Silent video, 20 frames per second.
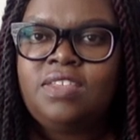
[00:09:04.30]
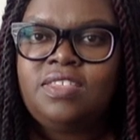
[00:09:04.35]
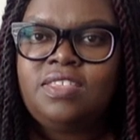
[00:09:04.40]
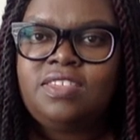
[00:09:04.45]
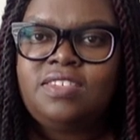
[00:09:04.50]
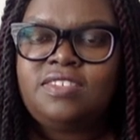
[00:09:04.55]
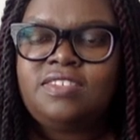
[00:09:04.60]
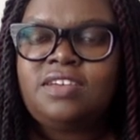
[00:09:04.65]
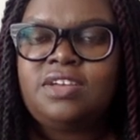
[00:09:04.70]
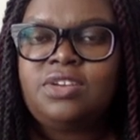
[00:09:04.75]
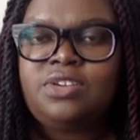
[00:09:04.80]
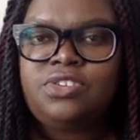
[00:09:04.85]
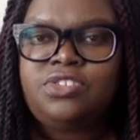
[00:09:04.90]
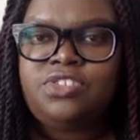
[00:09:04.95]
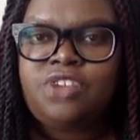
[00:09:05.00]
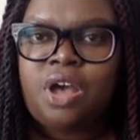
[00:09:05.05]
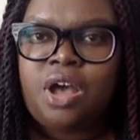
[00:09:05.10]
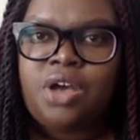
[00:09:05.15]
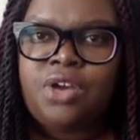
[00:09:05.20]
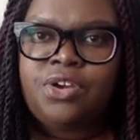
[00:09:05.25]
the son or
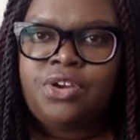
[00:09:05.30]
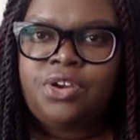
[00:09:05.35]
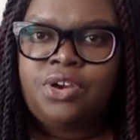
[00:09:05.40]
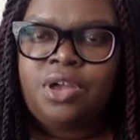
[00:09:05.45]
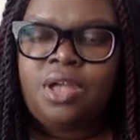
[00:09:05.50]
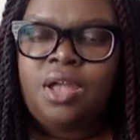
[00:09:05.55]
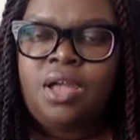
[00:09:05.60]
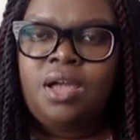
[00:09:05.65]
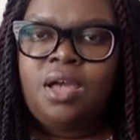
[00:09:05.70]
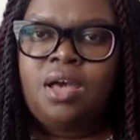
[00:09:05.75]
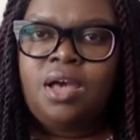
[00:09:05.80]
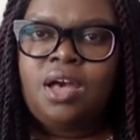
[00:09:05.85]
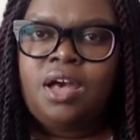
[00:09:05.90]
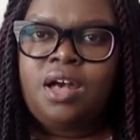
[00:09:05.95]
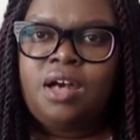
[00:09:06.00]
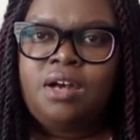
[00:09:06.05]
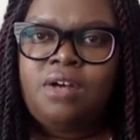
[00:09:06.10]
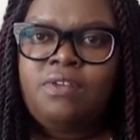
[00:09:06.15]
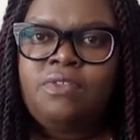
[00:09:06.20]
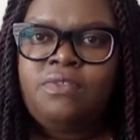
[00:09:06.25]
daughter
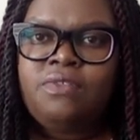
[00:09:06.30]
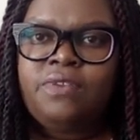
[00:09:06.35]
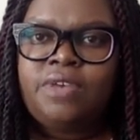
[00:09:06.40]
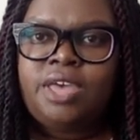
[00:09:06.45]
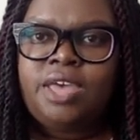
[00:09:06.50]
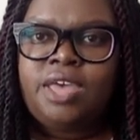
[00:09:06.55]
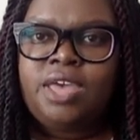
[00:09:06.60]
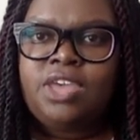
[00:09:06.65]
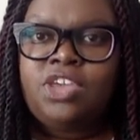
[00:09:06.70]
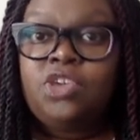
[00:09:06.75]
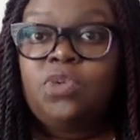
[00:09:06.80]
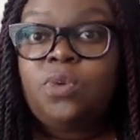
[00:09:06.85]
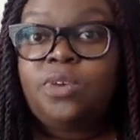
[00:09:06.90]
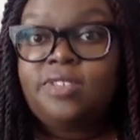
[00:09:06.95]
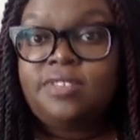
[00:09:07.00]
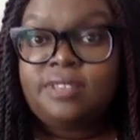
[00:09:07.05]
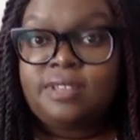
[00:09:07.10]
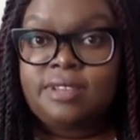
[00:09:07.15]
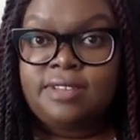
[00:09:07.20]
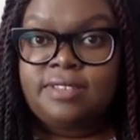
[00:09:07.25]
of a
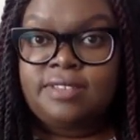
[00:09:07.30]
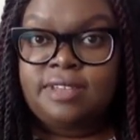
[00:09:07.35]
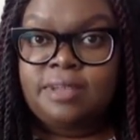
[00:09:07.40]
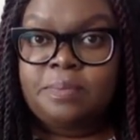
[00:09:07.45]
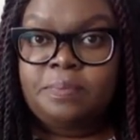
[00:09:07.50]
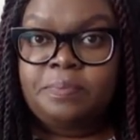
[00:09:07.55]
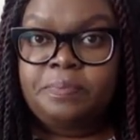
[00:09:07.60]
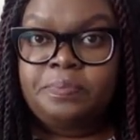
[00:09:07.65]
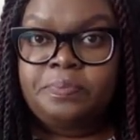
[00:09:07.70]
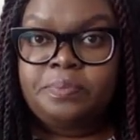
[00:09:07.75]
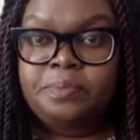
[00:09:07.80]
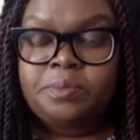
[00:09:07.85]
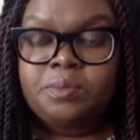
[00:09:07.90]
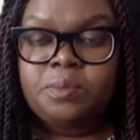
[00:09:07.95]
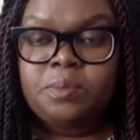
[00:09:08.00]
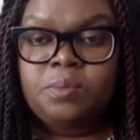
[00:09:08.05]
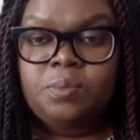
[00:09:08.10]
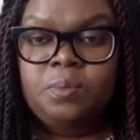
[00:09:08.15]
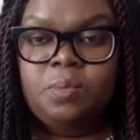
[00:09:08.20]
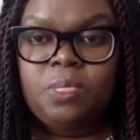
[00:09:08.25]
U.S. citizen.
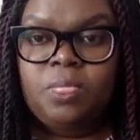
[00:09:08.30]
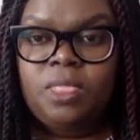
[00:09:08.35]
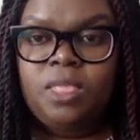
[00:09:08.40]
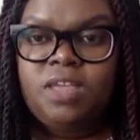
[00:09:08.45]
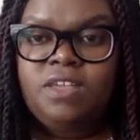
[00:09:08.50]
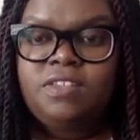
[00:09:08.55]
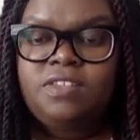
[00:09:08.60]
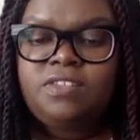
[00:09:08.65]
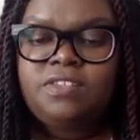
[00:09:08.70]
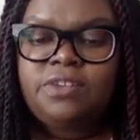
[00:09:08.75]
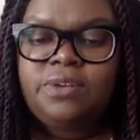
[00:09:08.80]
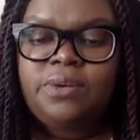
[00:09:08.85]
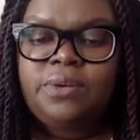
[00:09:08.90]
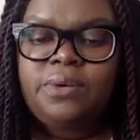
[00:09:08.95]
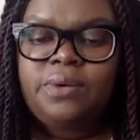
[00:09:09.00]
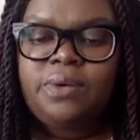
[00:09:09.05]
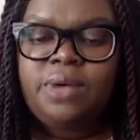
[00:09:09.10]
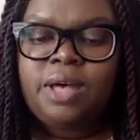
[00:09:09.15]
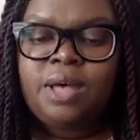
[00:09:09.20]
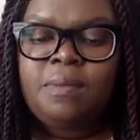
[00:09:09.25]

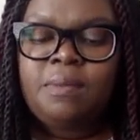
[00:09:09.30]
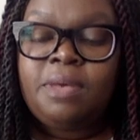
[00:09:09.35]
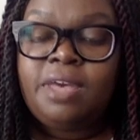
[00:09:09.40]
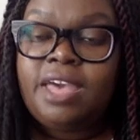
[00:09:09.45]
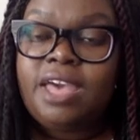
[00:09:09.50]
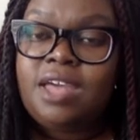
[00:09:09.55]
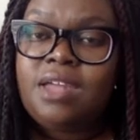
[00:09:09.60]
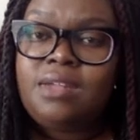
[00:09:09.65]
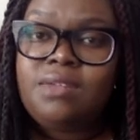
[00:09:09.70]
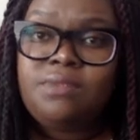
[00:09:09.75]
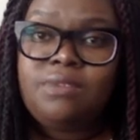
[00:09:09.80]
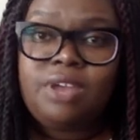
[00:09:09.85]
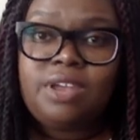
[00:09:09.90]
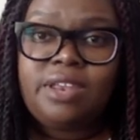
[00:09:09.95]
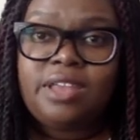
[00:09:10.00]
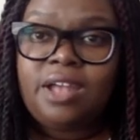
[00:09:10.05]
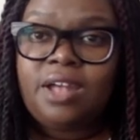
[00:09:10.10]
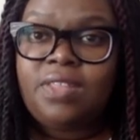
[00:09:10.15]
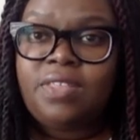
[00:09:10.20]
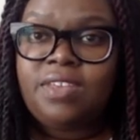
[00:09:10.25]
So again, right
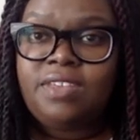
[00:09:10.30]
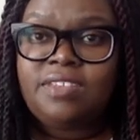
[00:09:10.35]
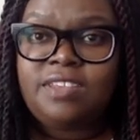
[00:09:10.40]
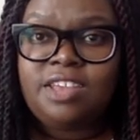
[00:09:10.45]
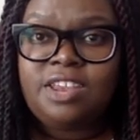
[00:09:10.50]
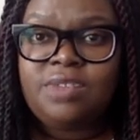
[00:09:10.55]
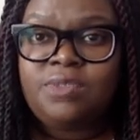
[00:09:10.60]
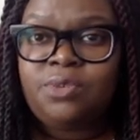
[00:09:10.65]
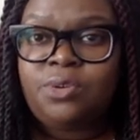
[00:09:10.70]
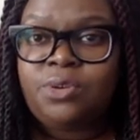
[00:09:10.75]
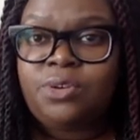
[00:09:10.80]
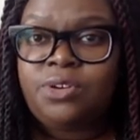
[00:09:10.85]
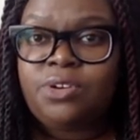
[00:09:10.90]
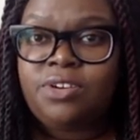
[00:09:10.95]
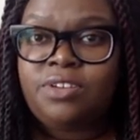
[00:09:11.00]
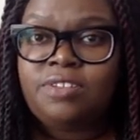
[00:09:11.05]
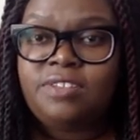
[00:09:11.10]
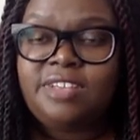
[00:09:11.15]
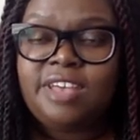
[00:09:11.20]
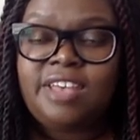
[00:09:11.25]
now the executive order
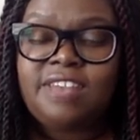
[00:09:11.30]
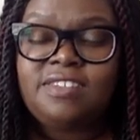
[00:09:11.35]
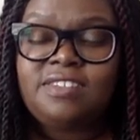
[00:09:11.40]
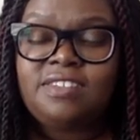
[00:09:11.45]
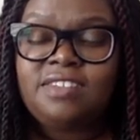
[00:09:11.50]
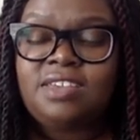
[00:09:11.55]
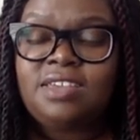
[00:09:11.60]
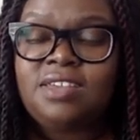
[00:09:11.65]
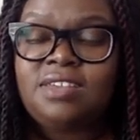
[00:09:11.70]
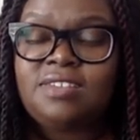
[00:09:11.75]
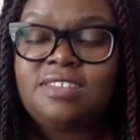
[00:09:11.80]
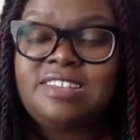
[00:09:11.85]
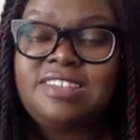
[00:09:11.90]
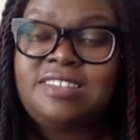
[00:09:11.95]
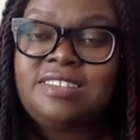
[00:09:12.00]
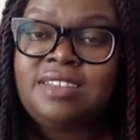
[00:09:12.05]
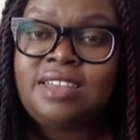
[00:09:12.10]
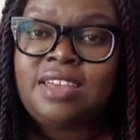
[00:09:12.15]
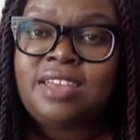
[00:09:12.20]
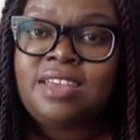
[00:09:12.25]
is lasting
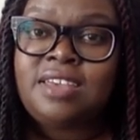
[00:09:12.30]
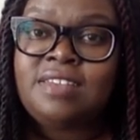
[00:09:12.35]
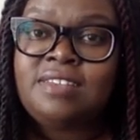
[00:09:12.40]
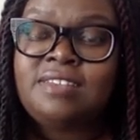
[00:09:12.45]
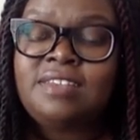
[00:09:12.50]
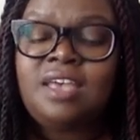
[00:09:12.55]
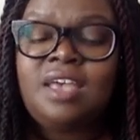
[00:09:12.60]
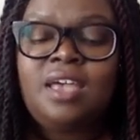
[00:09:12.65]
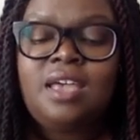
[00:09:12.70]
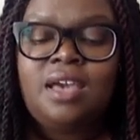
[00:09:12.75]
60 days.